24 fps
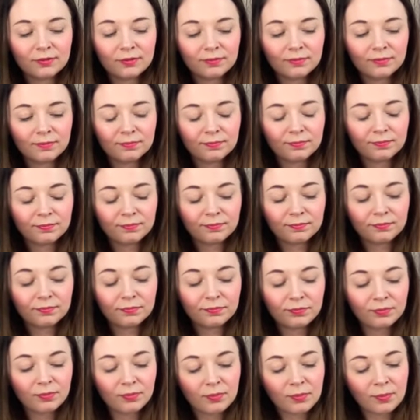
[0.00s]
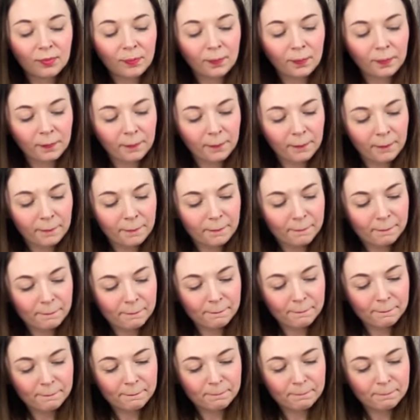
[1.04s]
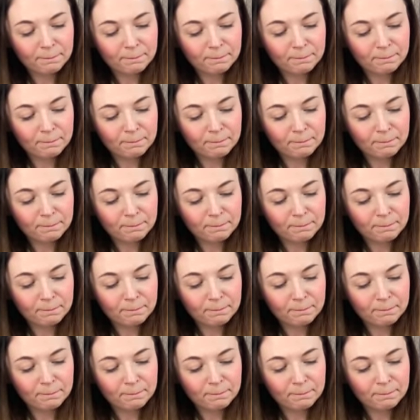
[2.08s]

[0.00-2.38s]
Nobody speaks.